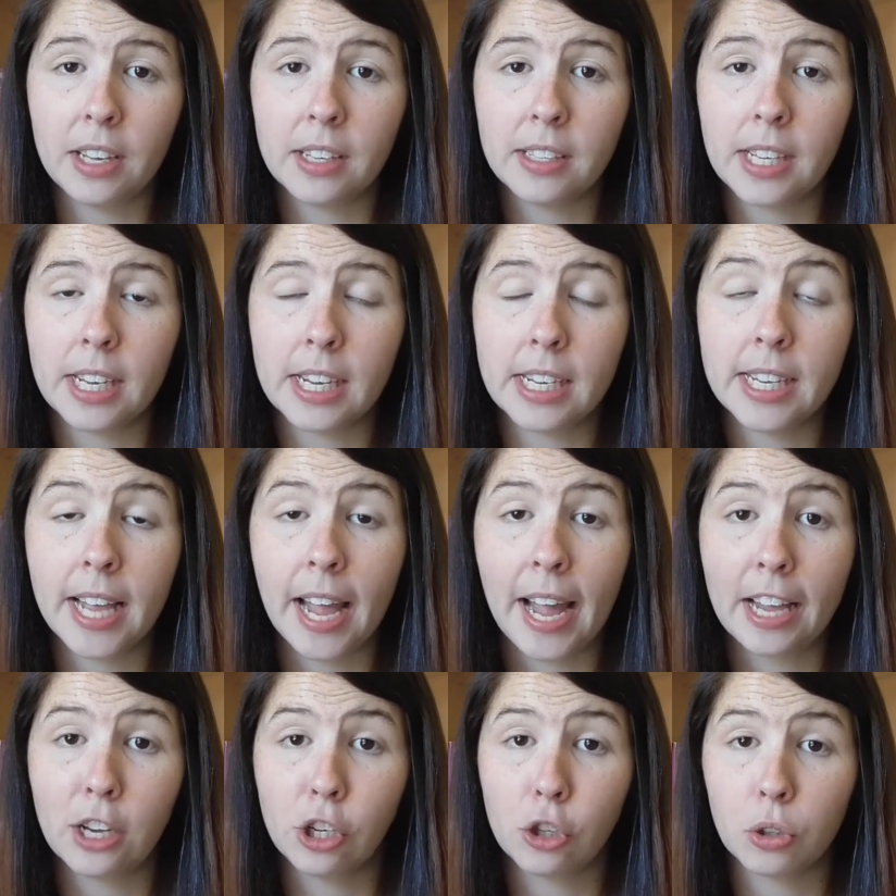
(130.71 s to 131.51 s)
This is
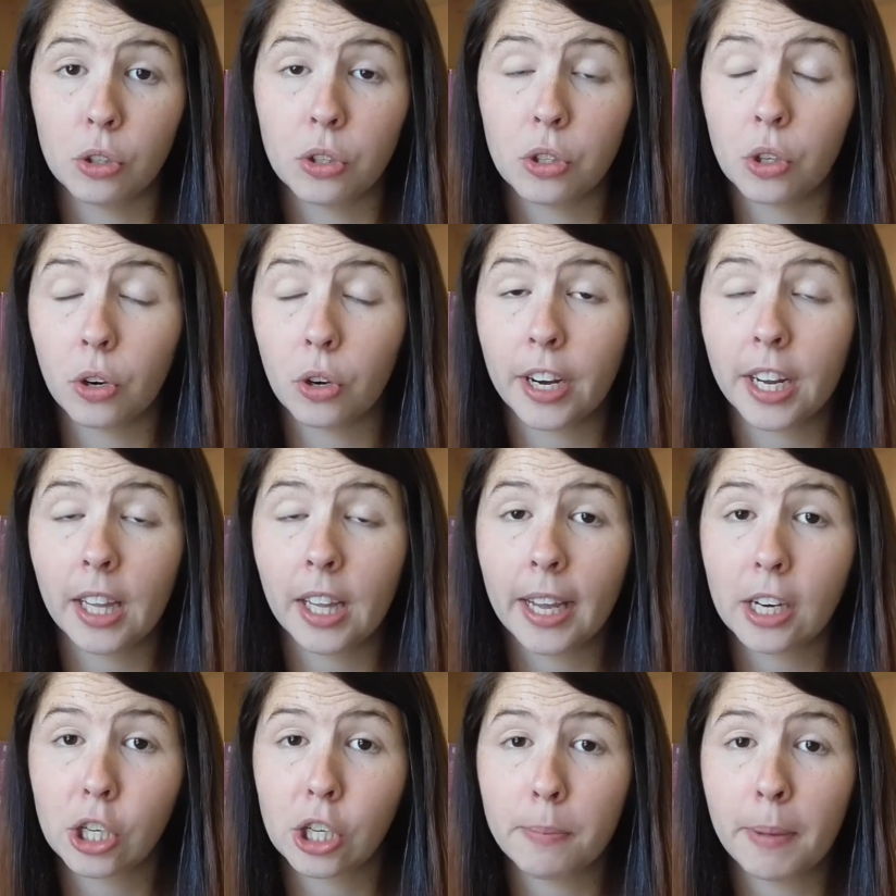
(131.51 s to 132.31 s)
a short story
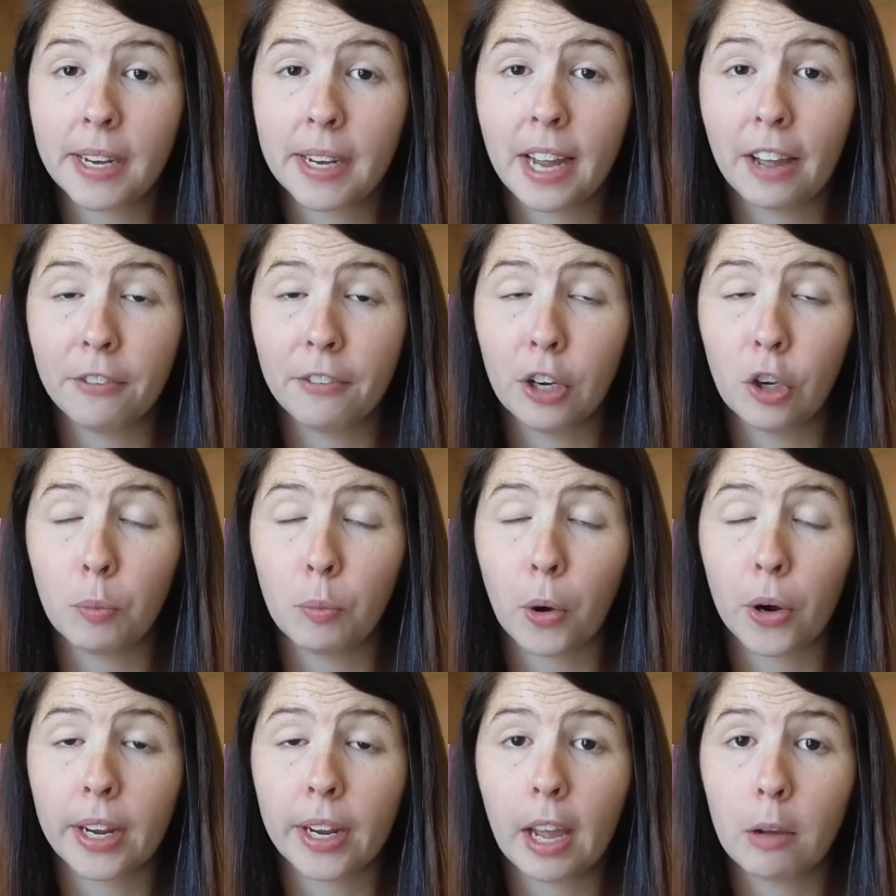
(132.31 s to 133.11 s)
collection by Daphne du
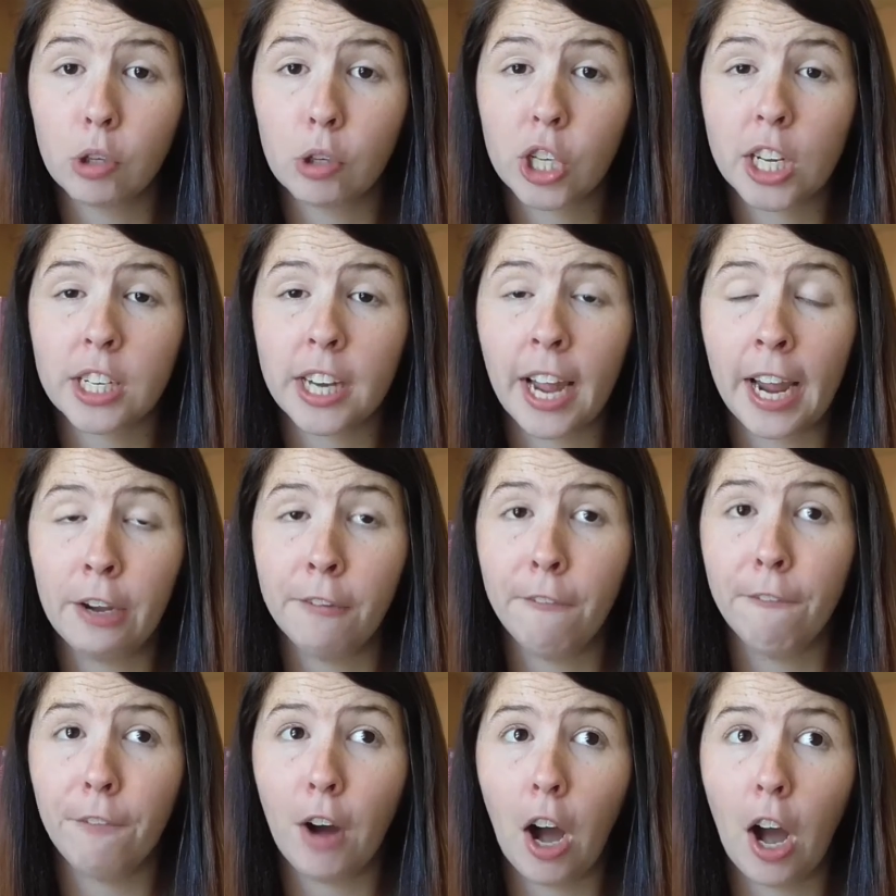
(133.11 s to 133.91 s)
Maurier, which
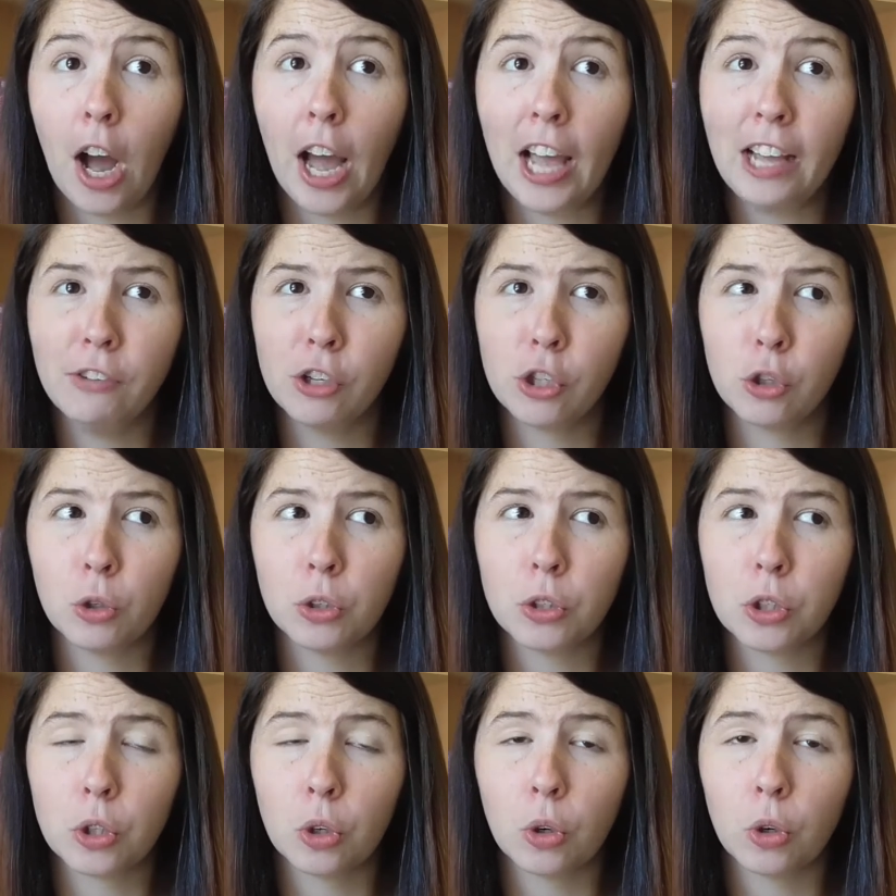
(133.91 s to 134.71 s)
contained 5
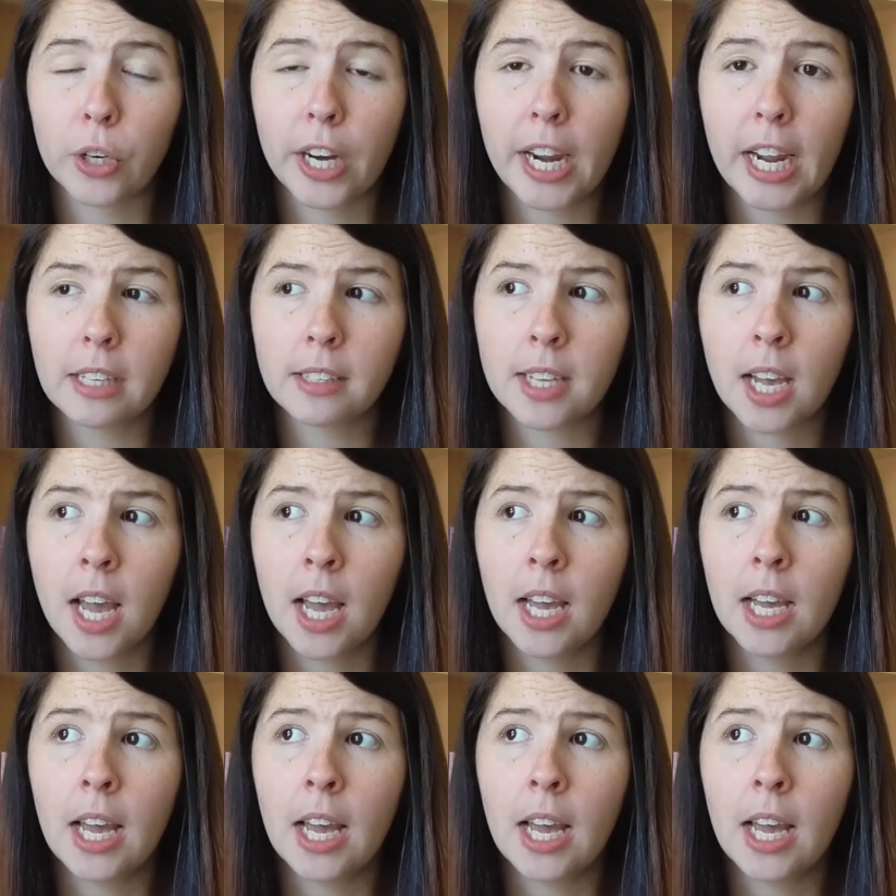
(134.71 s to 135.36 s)
short stories.